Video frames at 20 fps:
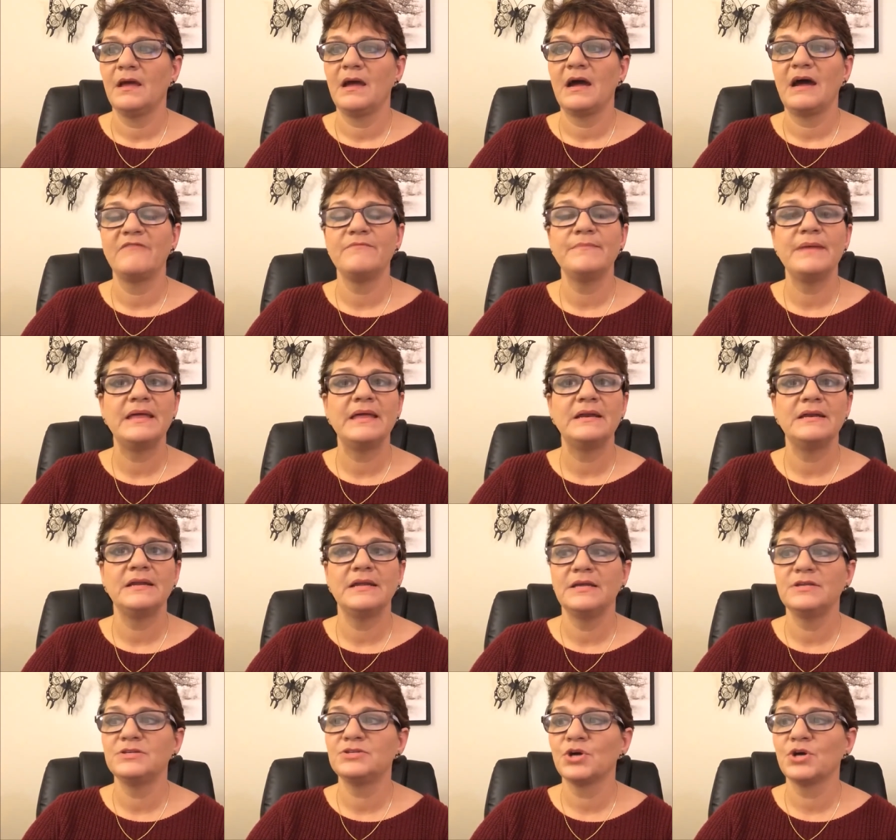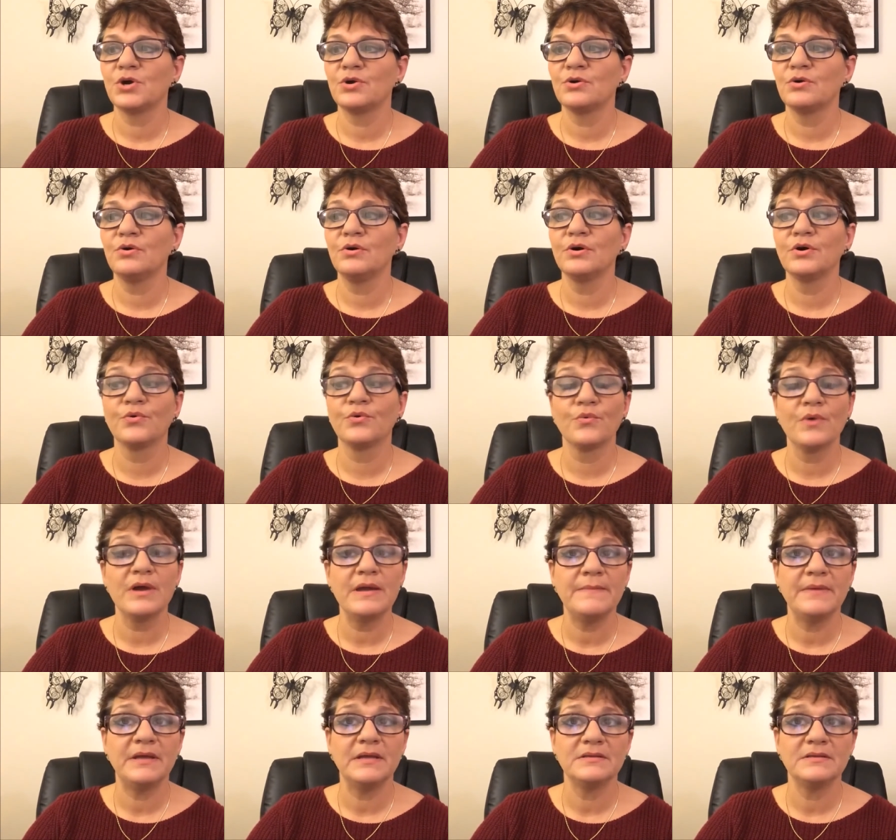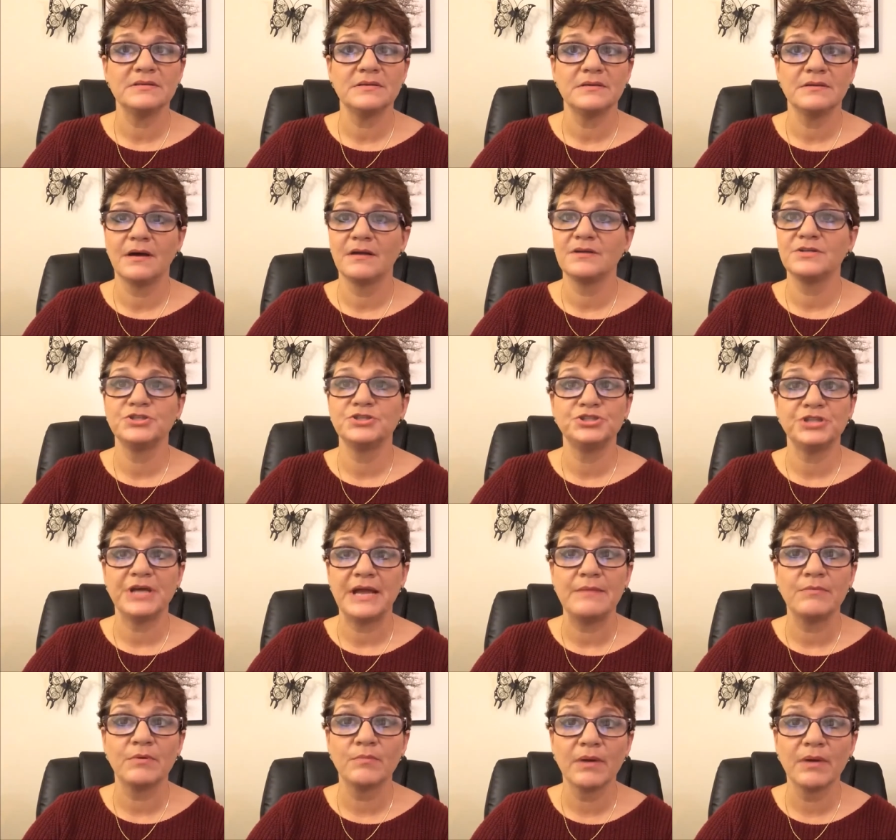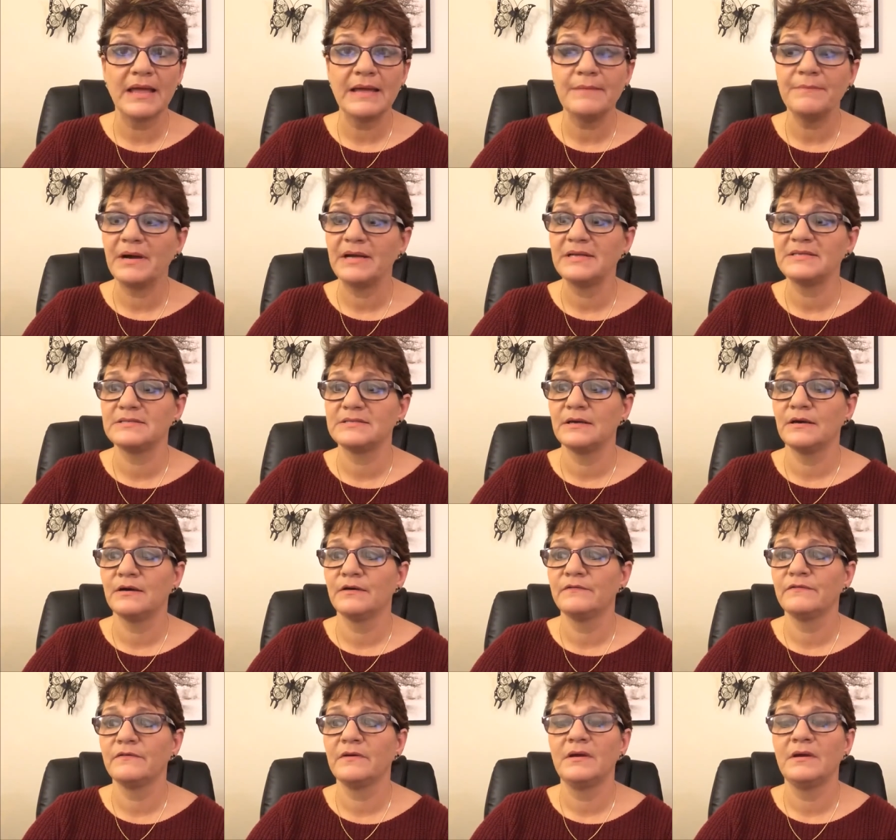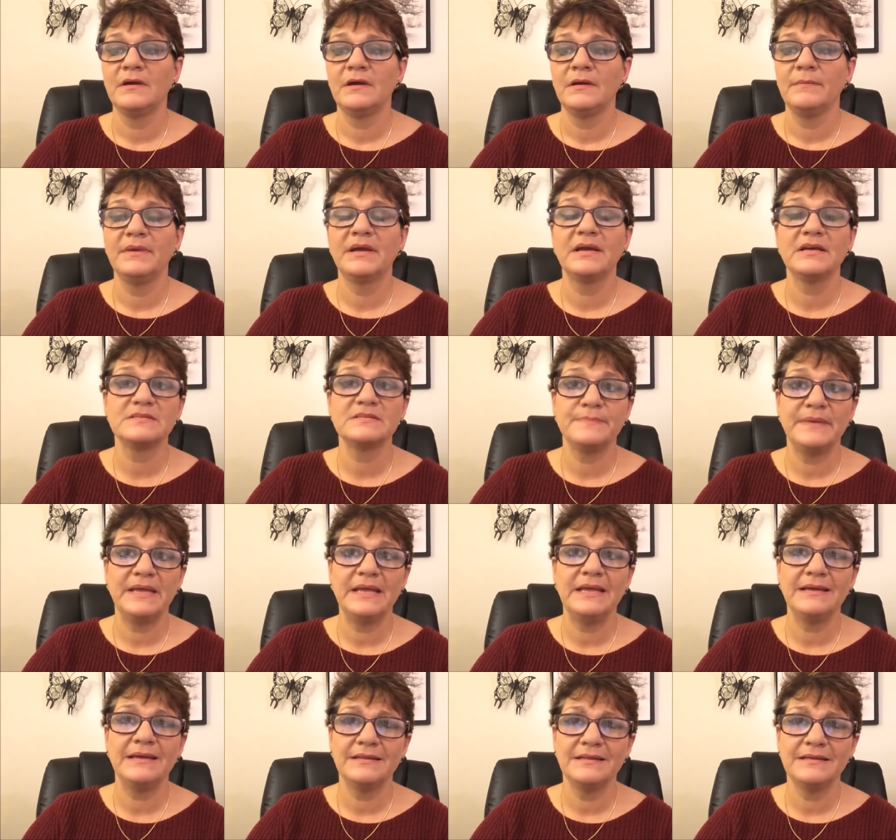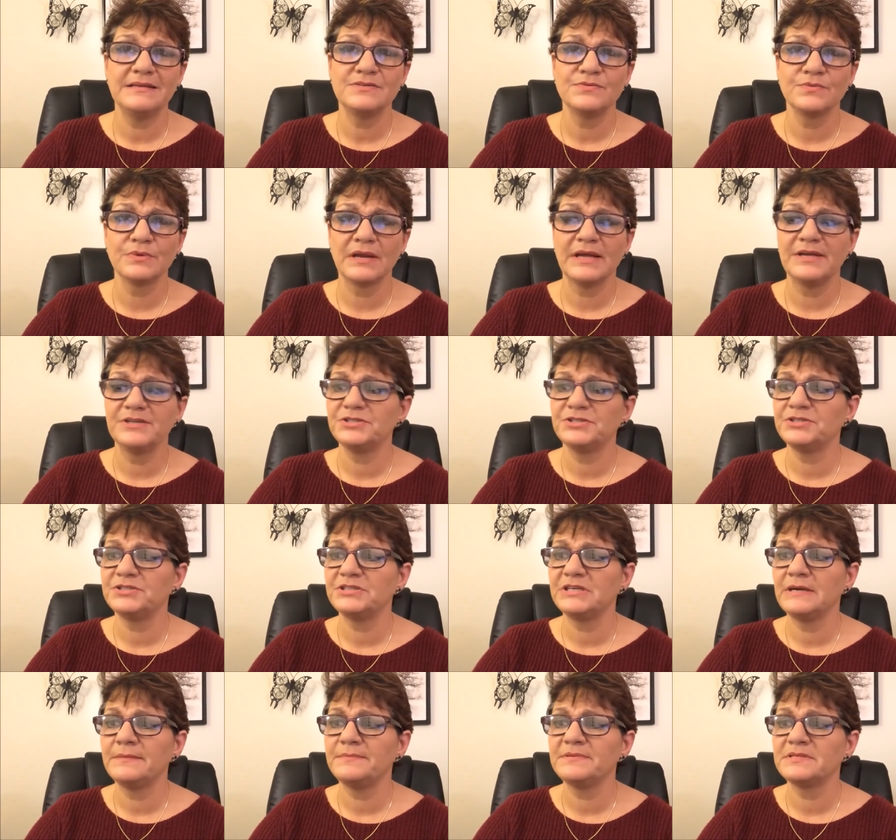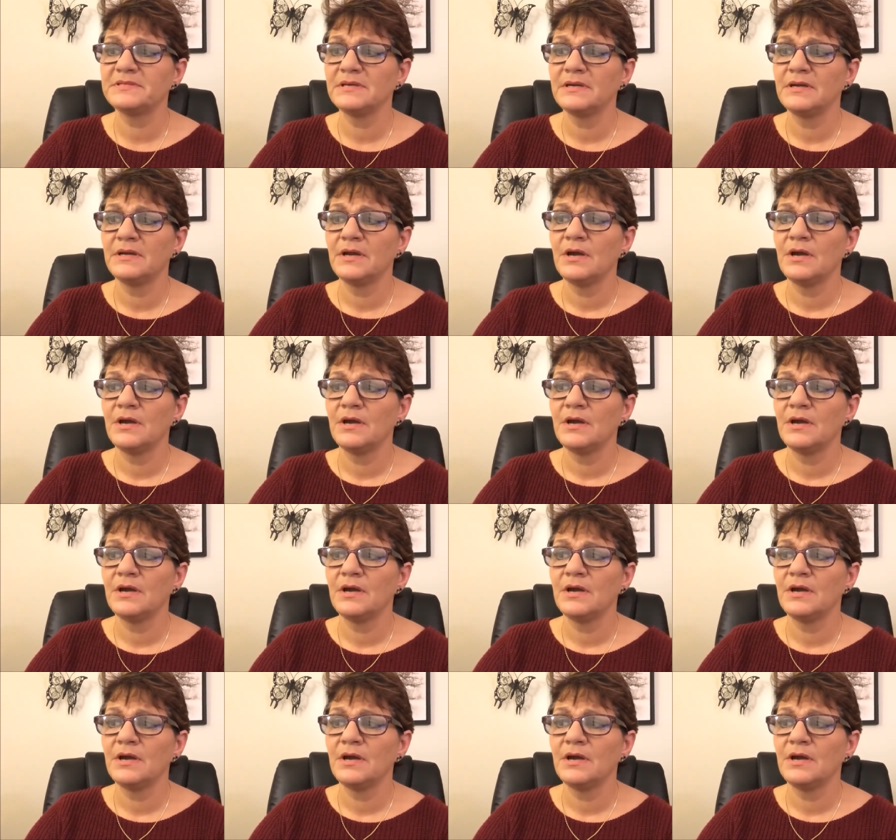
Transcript: I've made an internal agreement not to shame or blame myself, because being in these relationships